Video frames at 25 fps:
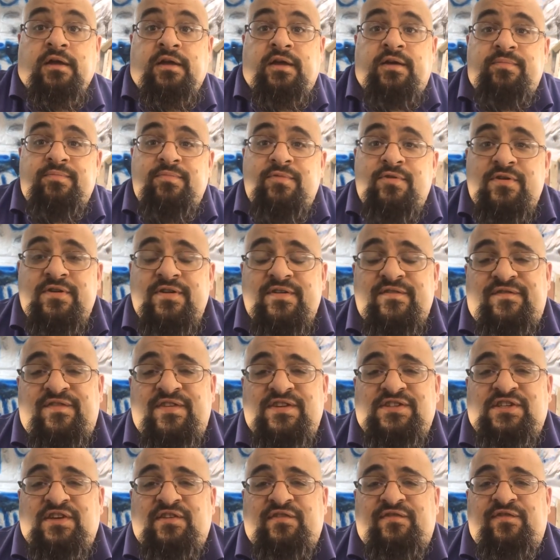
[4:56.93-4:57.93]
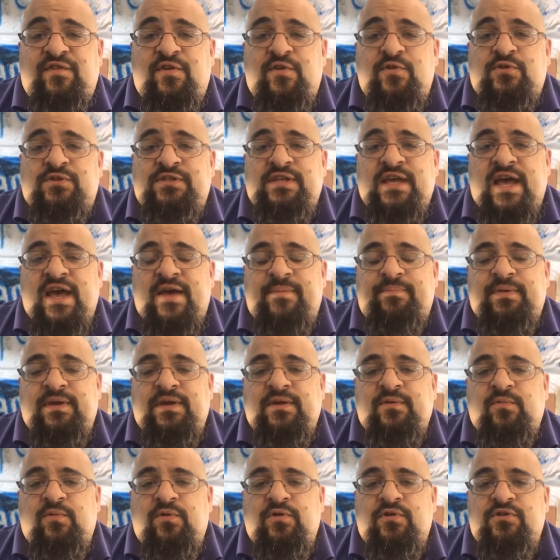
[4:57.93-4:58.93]
Good morning, fishy folks.
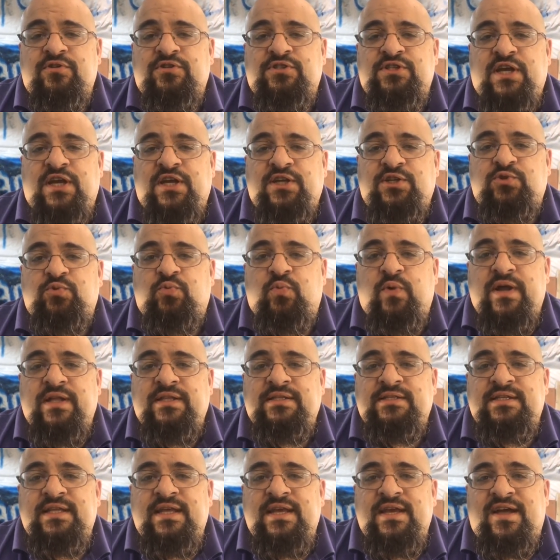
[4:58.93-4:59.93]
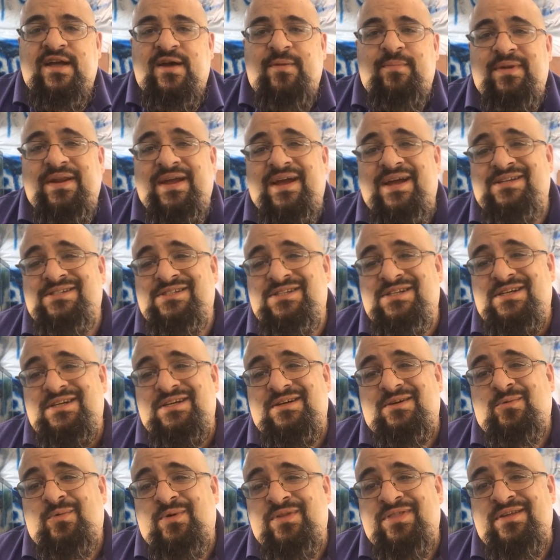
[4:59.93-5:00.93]
Happy Water Change Wednesday coming at you
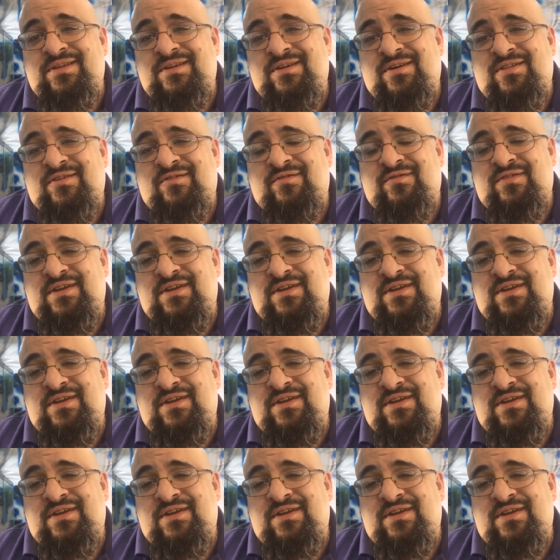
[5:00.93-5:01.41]
with another